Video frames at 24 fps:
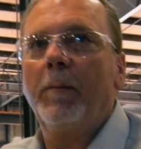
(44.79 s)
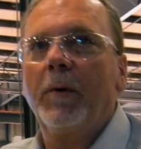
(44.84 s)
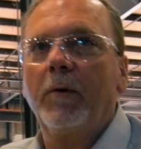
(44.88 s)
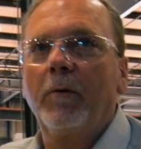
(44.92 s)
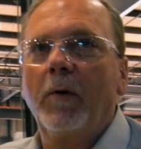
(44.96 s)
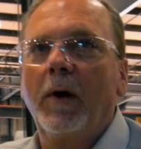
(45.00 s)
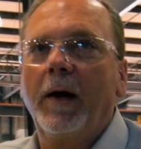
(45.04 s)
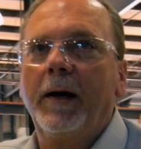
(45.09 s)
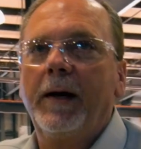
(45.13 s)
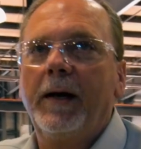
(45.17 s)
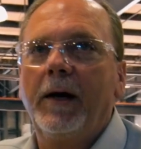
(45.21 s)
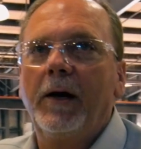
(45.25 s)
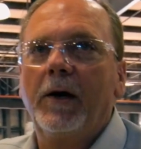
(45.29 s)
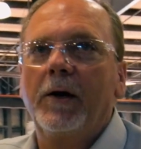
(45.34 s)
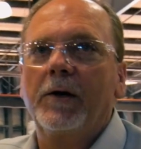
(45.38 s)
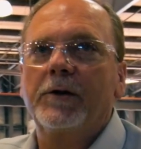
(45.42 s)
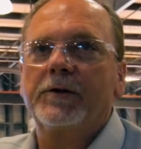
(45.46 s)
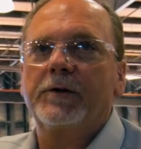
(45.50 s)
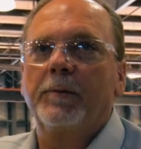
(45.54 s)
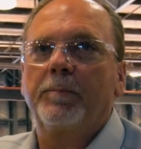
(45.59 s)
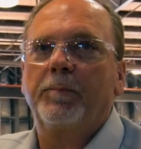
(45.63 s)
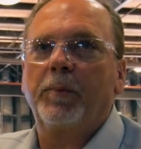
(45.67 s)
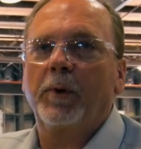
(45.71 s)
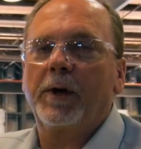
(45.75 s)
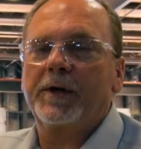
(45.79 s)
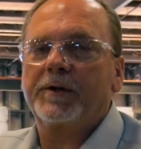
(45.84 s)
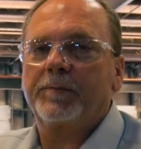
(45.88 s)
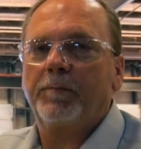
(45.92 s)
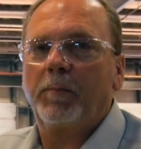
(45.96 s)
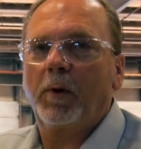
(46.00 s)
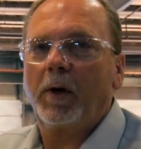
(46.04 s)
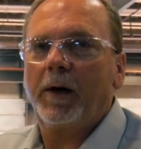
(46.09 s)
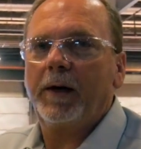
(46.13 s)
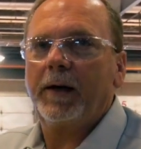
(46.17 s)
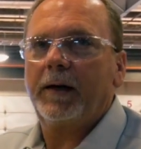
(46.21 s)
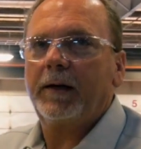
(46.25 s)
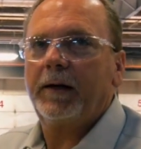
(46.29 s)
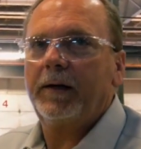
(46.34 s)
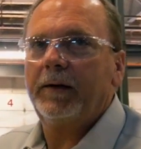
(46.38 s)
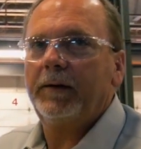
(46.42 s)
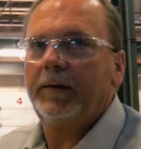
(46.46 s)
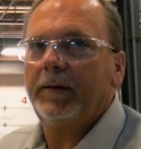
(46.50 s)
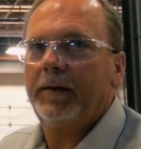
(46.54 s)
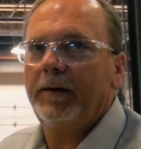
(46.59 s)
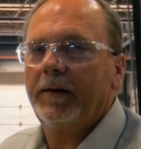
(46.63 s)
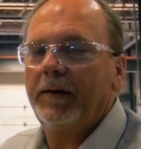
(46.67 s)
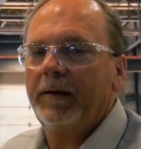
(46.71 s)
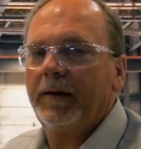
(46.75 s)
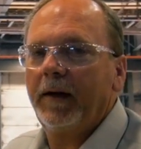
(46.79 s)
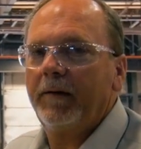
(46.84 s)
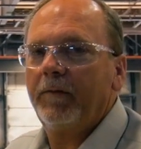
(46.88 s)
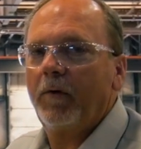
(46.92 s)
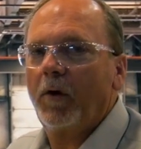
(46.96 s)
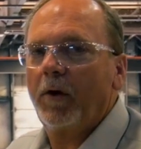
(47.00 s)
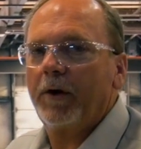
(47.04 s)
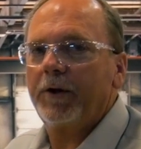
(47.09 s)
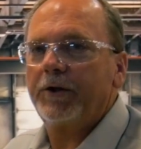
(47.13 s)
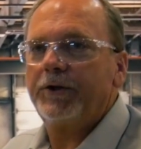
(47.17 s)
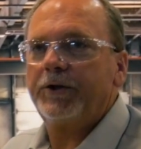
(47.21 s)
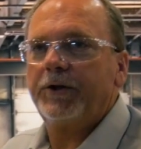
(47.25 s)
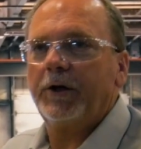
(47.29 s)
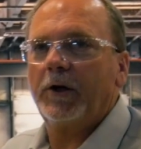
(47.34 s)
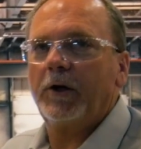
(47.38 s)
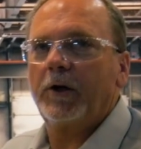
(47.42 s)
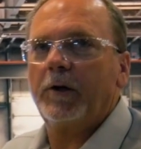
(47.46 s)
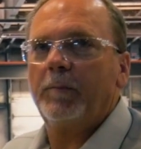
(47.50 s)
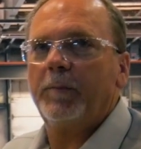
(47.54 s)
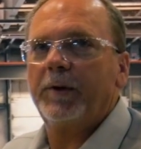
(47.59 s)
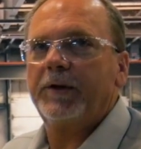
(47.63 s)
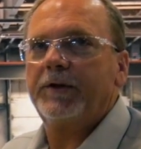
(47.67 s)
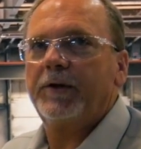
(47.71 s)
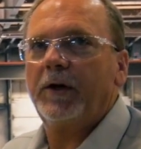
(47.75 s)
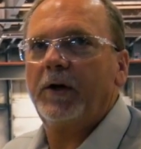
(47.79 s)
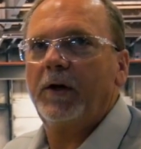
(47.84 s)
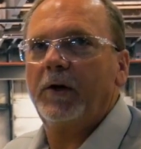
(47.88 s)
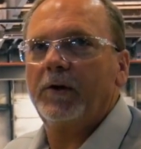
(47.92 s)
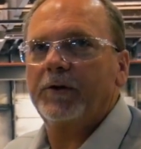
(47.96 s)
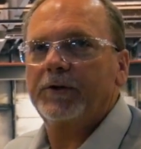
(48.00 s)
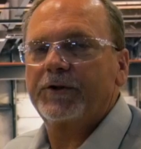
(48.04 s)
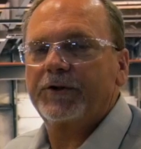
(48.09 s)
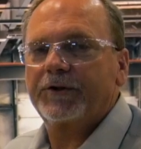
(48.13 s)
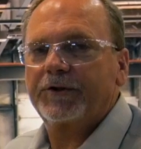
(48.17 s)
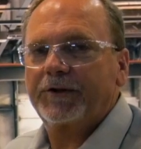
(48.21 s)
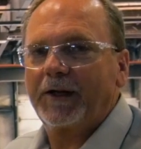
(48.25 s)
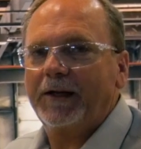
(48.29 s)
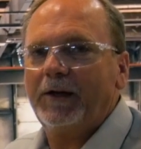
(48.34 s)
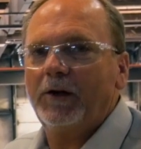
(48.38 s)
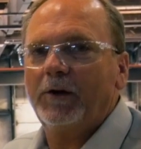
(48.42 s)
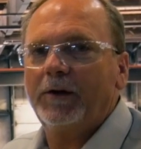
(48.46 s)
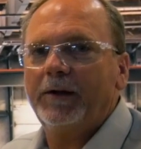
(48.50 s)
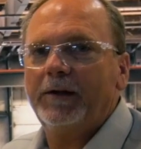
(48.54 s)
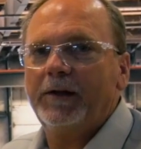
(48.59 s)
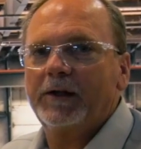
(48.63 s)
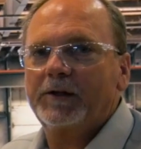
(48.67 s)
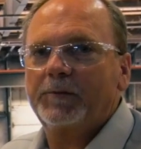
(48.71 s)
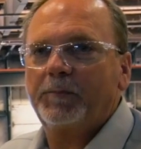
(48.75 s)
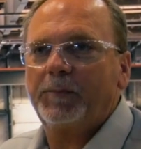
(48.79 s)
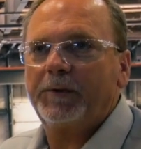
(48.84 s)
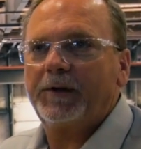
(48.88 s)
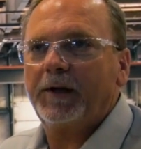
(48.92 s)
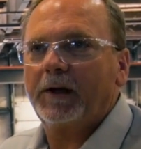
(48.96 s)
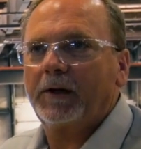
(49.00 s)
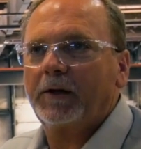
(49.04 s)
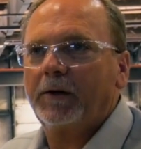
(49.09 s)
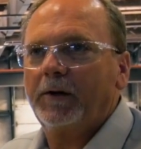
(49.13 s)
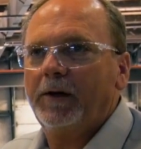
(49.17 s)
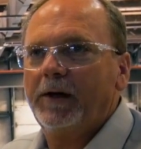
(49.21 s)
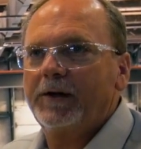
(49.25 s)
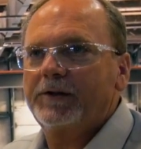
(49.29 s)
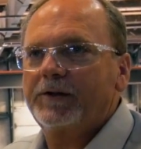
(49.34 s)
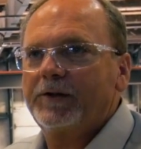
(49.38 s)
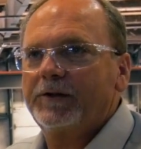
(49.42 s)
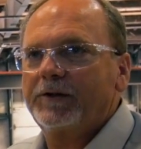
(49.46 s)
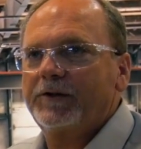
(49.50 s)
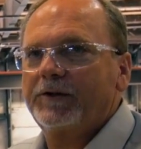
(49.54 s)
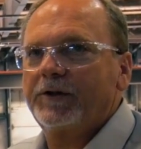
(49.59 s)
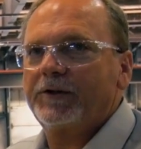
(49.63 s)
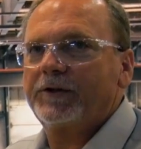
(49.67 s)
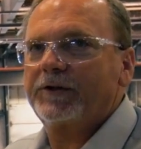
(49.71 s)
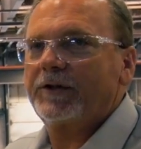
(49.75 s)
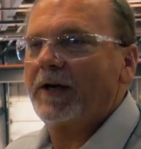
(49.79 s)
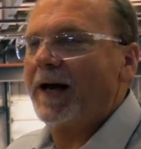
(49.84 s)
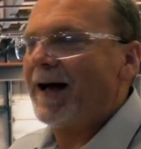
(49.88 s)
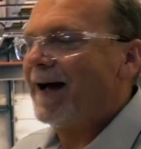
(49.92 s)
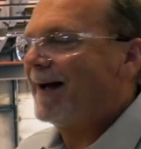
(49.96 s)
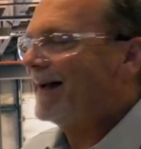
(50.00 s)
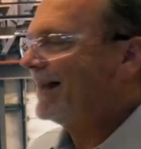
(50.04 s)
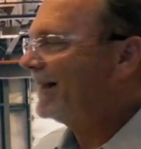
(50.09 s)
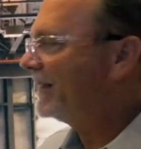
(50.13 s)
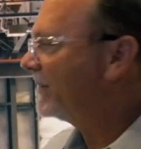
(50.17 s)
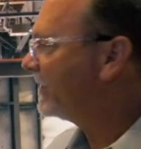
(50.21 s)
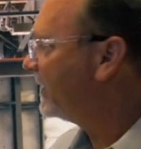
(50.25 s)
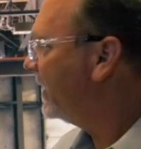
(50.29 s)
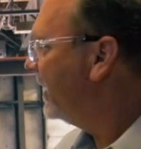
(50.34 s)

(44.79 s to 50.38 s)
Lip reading: right here is a press brake. They've already sheared the material, steel in this particular instance, to size.